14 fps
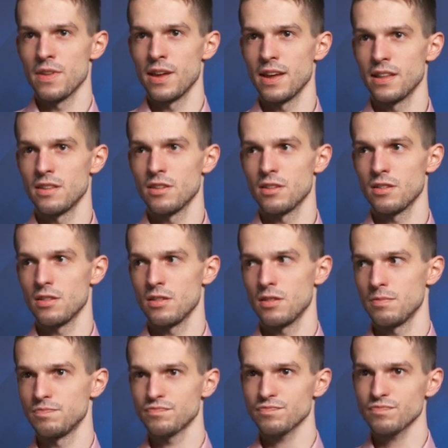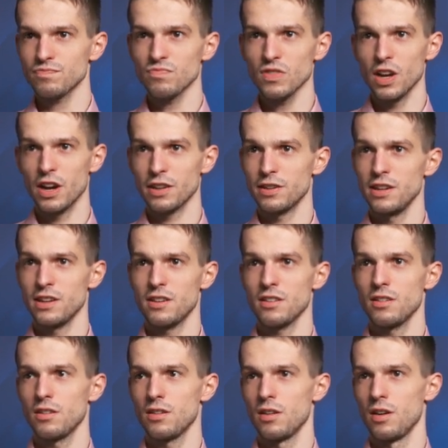And I think
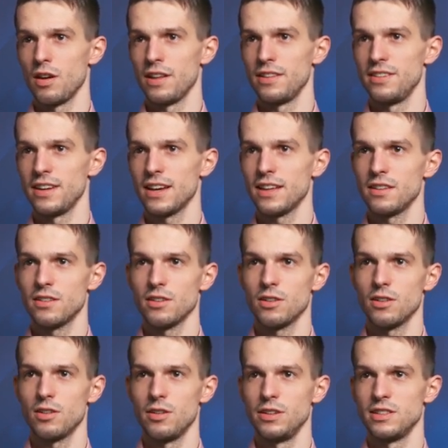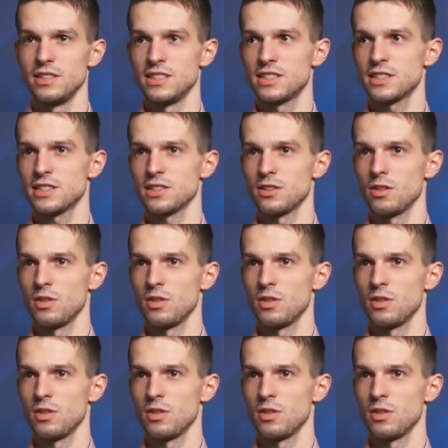at the end it is